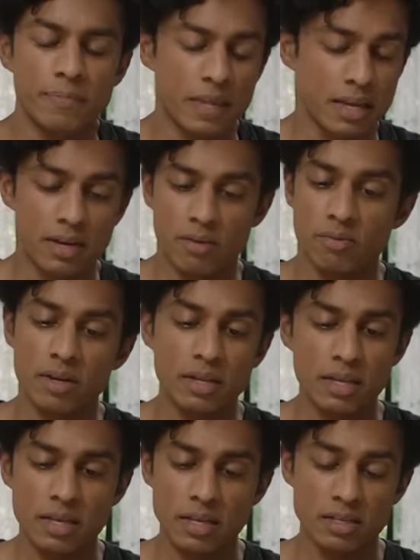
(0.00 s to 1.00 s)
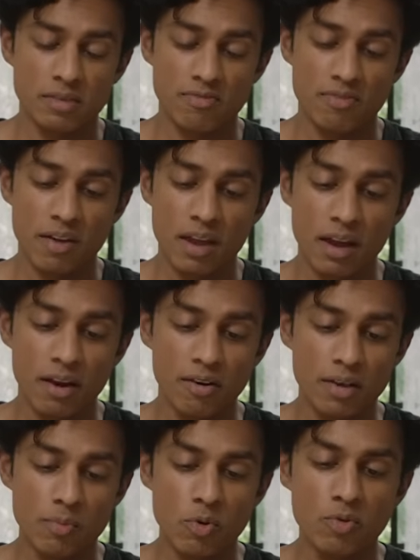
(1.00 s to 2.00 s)
And it's
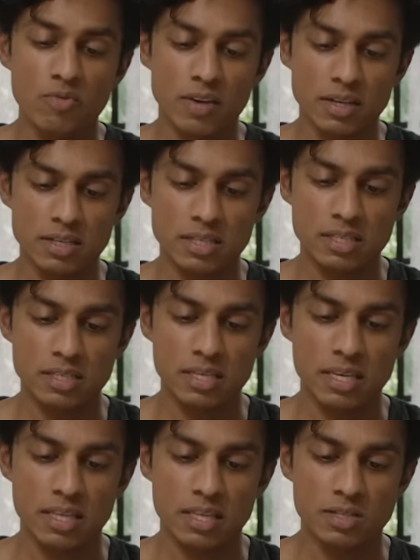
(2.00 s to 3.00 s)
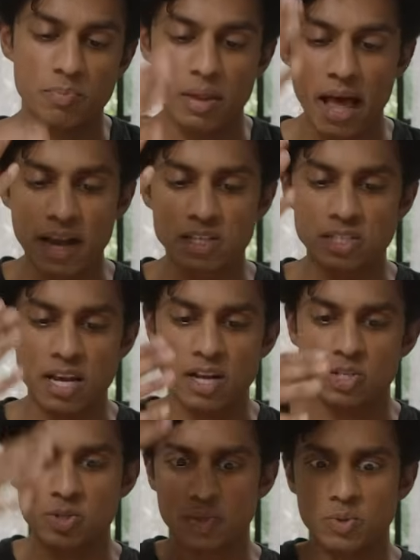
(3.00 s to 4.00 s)
very moving to see this black
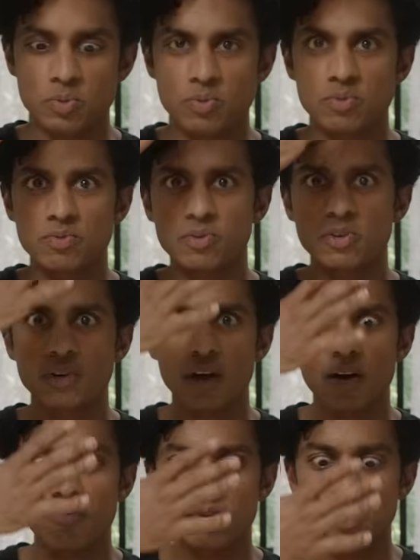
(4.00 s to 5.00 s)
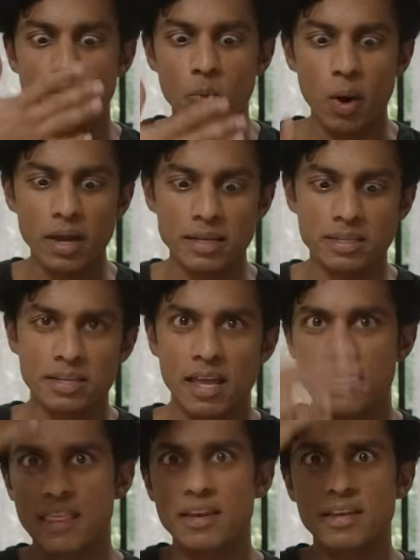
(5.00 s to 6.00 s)
statue covered in white
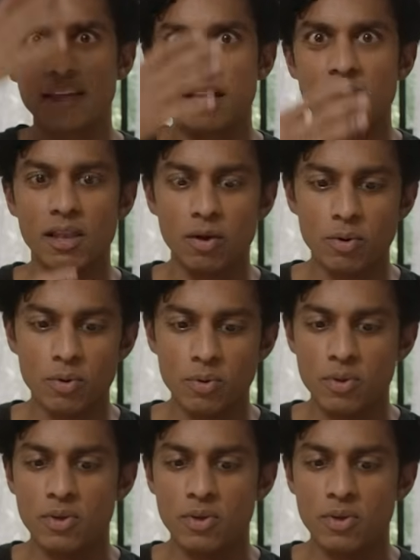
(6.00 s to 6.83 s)
and then yellow.